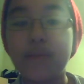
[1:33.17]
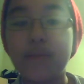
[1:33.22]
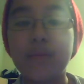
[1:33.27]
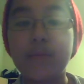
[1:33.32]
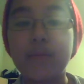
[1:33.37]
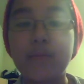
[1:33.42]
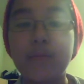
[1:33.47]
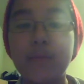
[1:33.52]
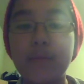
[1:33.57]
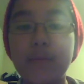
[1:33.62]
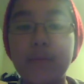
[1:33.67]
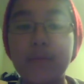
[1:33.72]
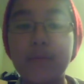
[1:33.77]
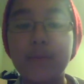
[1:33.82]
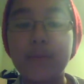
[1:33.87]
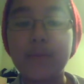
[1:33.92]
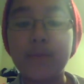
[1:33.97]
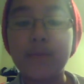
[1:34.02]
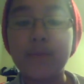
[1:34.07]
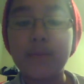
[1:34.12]

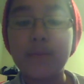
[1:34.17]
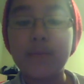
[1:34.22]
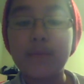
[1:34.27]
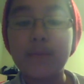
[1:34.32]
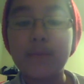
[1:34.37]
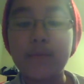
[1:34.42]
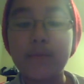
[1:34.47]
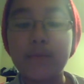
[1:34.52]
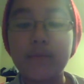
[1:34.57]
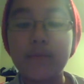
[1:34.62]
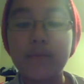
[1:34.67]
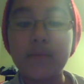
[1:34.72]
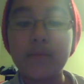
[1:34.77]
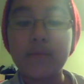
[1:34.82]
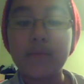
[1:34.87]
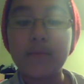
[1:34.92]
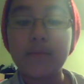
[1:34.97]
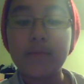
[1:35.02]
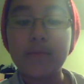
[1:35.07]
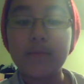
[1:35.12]

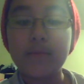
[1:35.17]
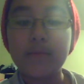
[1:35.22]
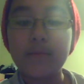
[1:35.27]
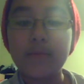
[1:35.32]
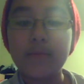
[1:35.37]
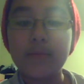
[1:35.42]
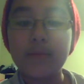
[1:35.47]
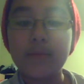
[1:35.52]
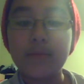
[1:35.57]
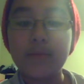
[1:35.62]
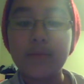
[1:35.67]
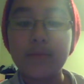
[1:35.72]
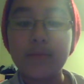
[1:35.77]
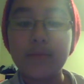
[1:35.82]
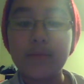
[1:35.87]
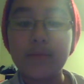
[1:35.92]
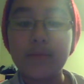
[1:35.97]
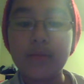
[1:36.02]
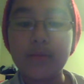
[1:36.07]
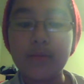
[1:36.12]

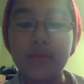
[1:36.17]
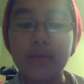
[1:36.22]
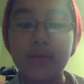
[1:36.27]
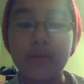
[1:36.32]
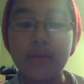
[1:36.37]
[no speech]